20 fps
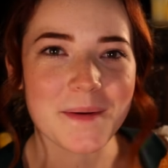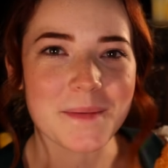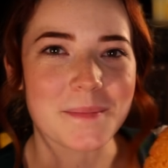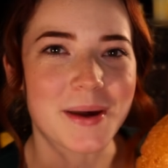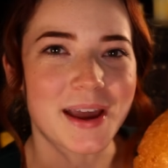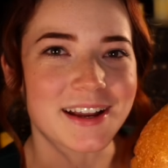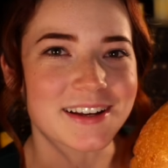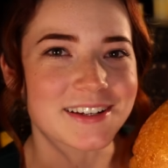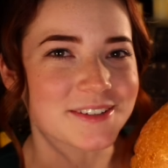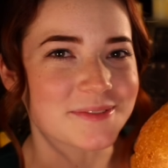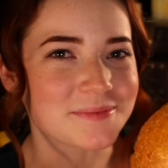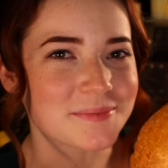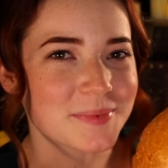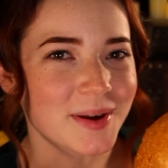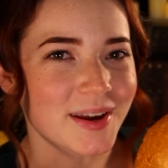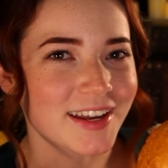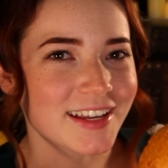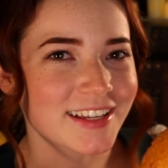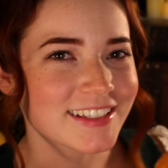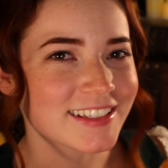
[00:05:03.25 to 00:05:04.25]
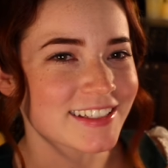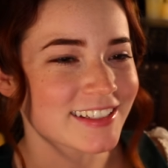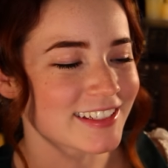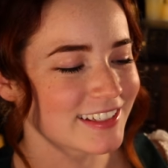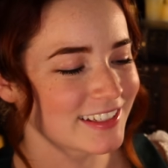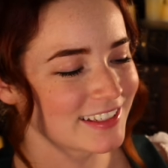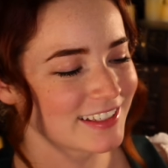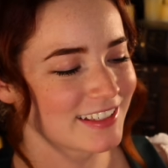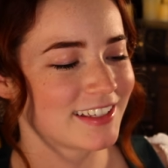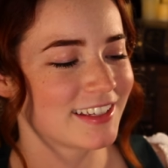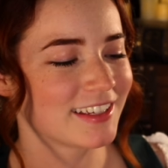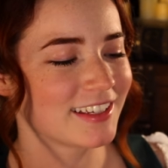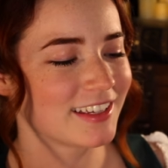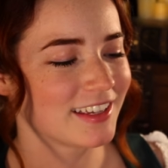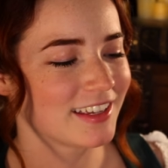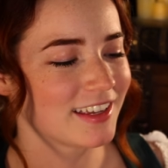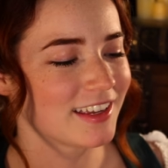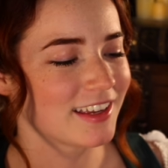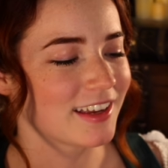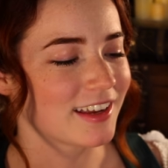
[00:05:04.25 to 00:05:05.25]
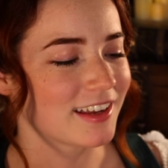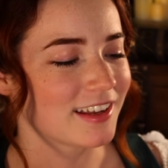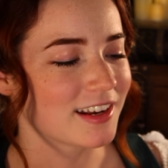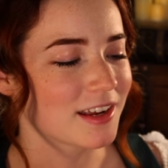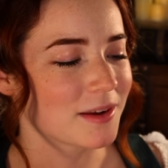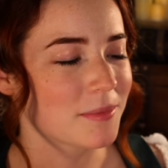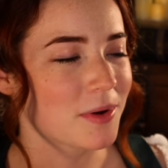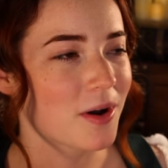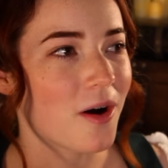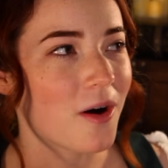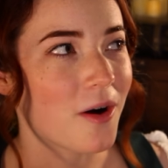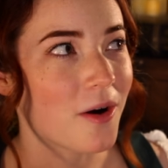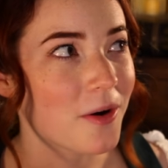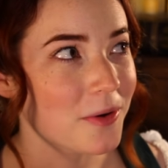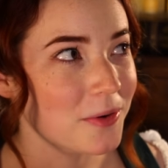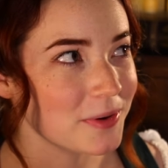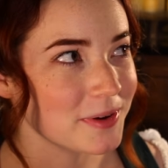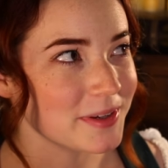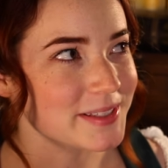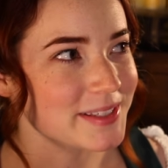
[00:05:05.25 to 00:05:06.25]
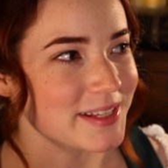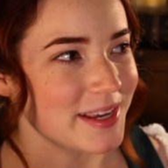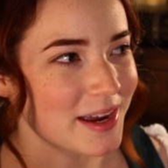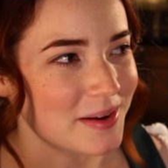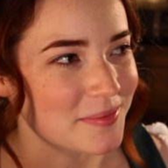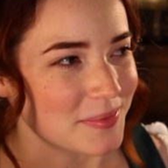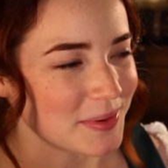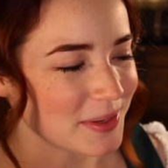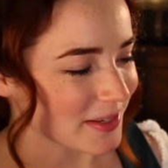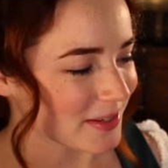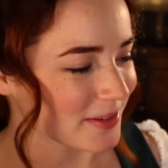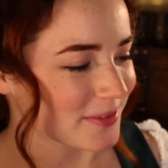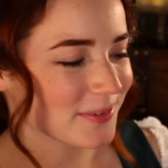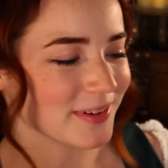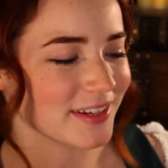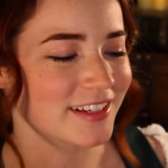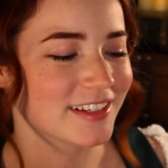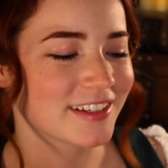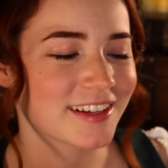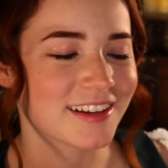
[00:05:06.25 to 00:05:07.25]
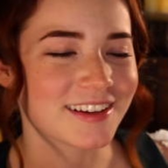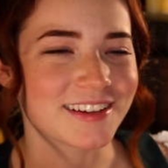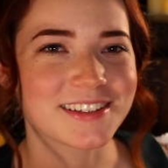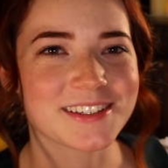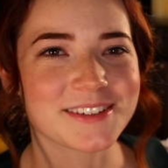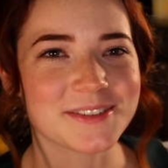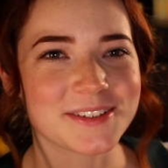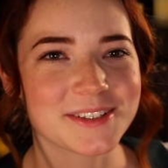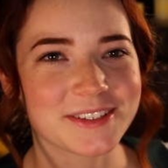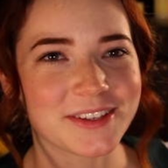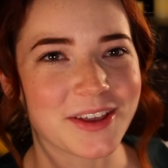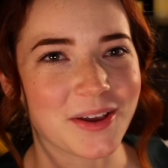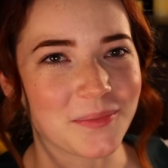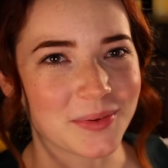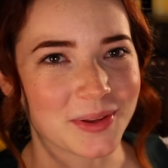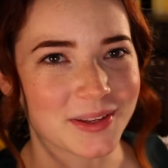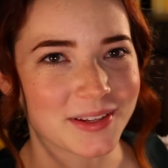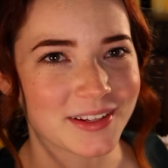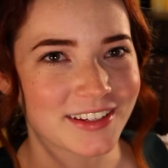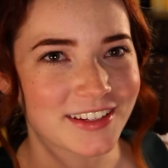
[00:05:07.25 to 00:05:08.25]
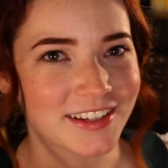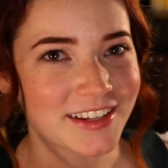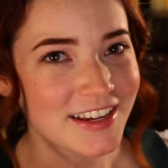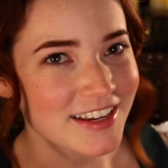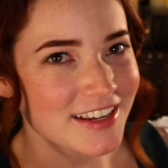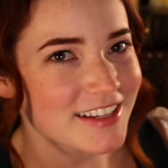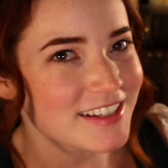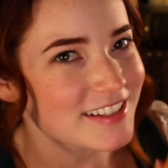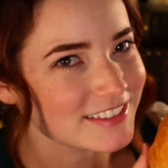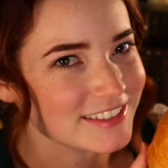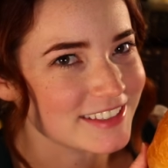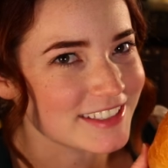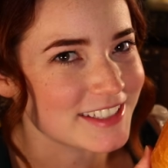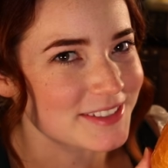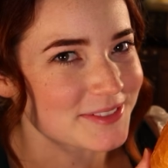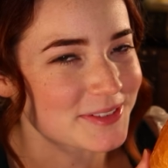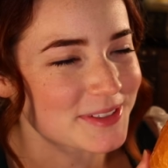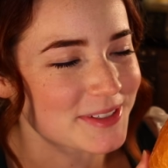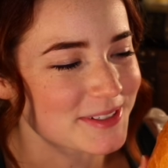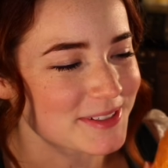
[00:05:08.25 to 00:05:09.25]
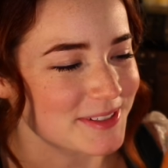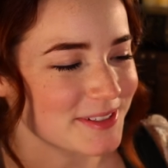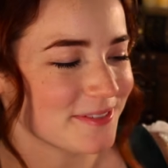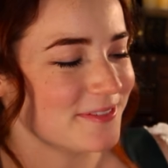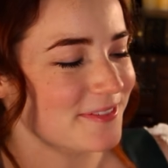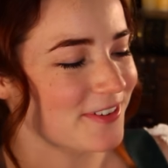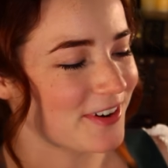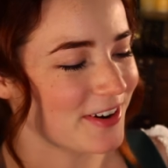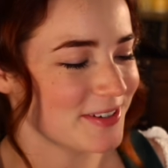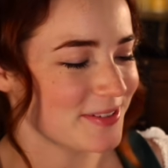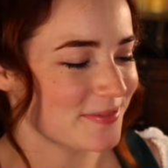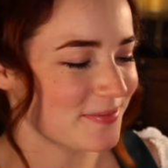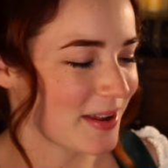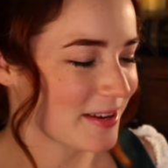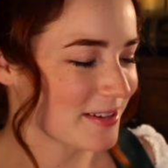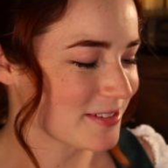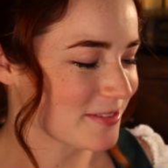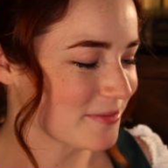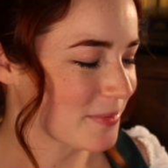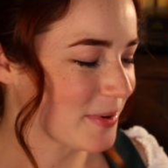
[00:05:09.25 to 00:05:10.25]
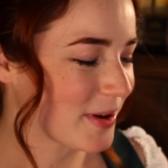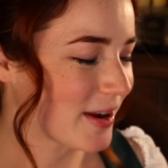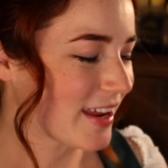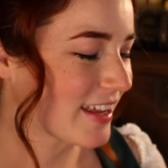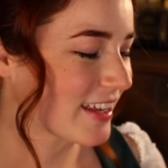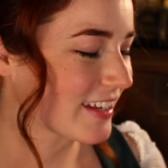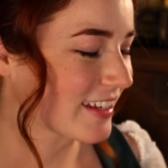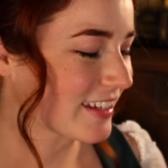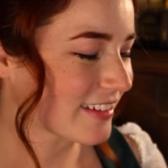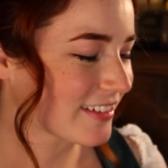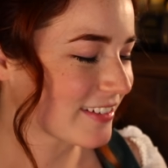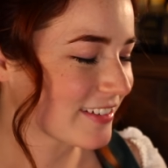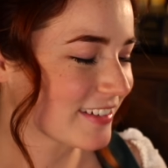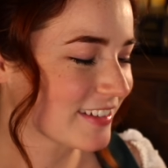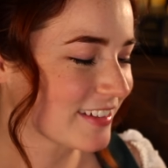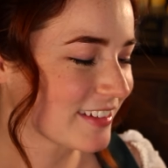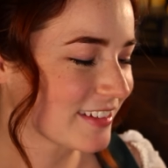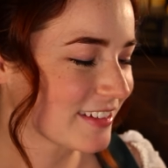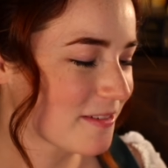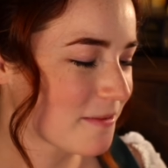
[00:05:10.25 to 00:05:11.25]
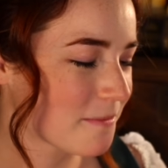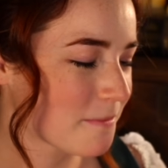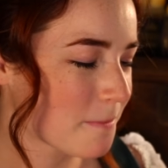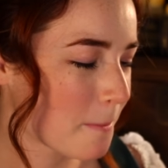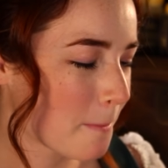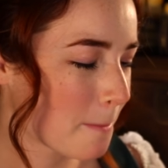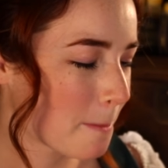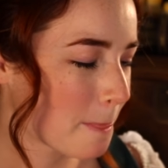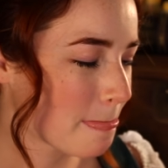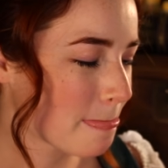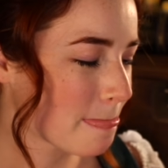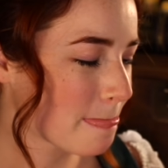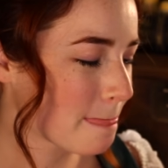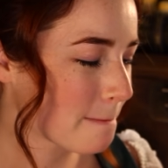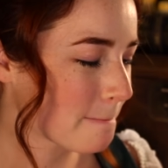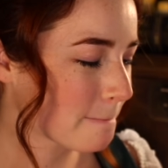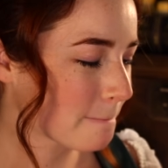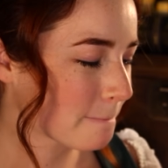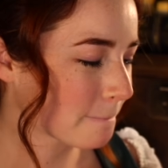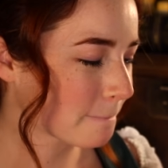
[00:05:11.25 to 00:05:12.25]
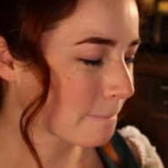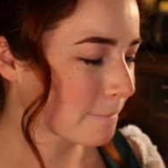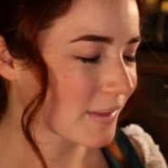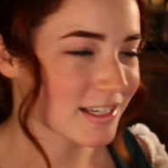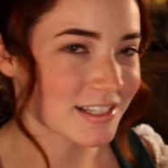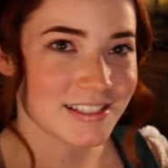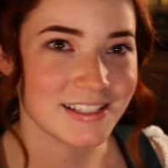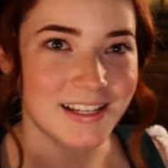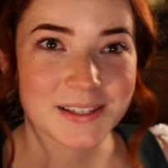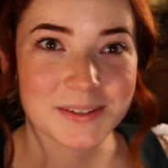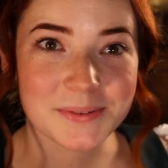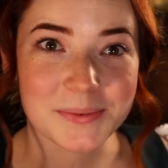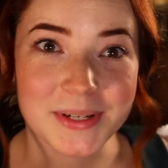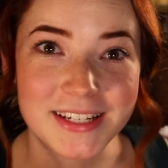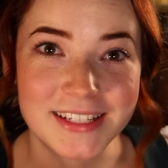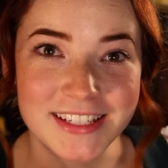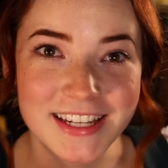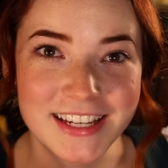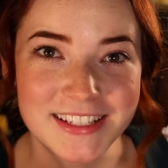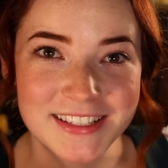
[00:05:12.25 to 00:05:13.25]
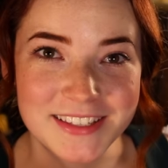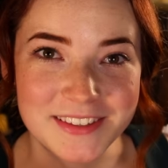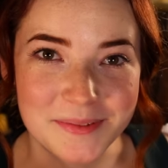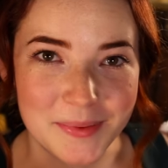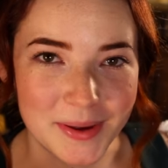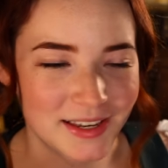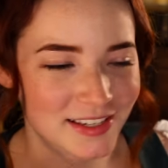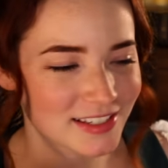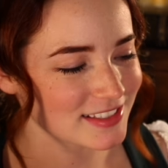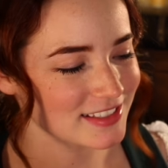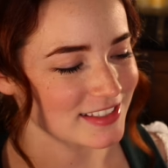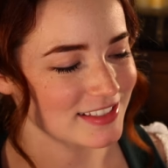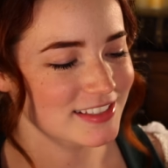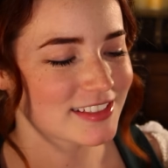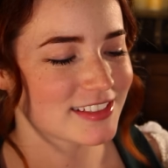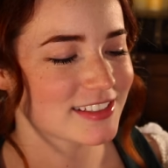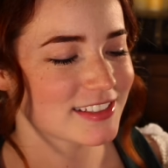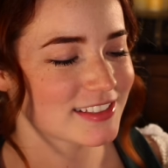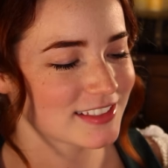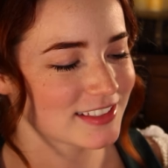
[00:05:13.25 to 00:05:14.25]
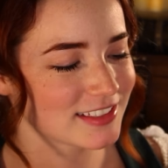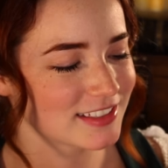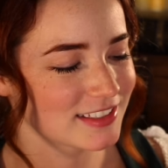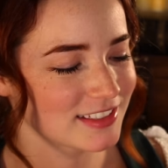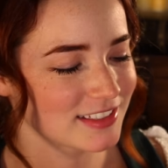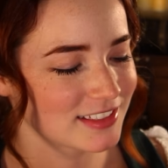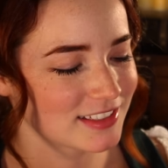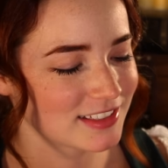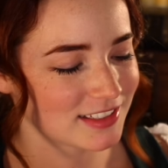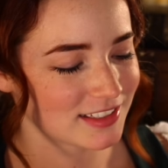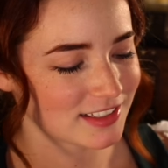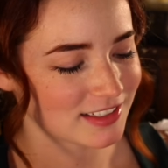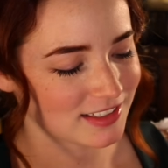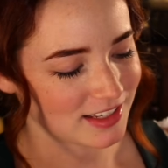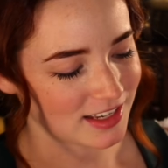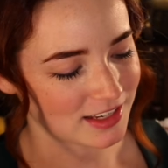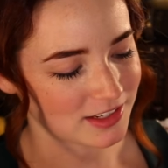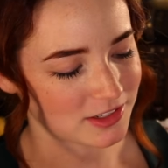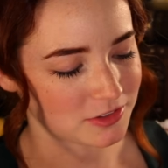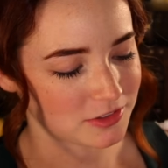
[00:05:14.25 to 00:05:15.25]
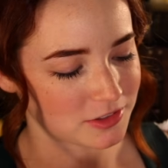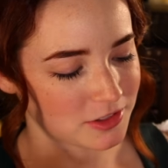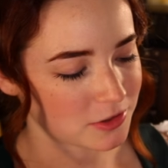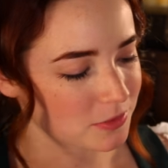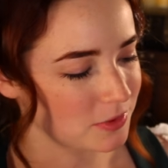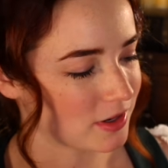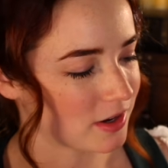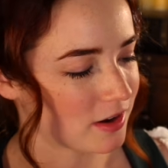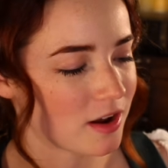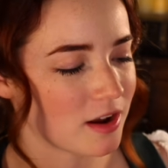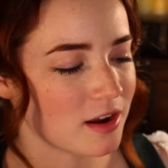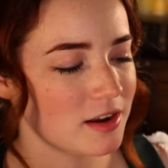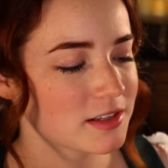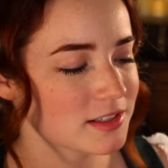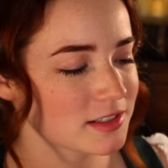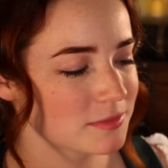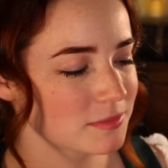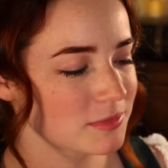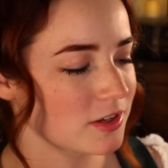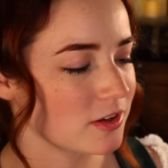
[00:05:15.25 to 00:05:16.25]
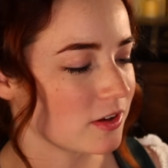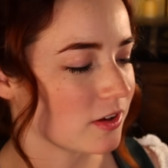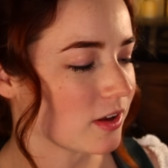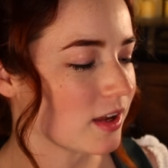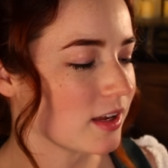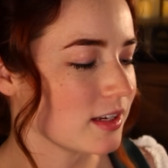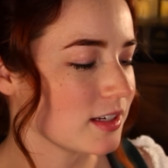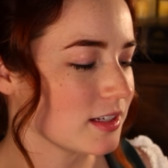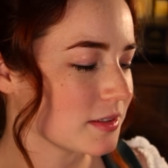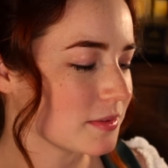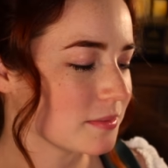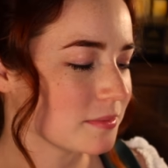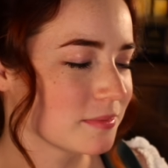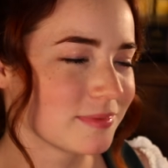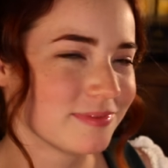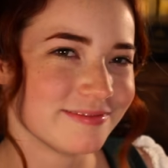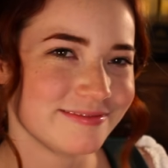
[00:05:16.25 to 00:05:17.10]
batch of bread, and I'm always happy when customers come in just when there's a fresh batch of bread. Because that's when it tastes the best. And you'll know what an awesome cook I am.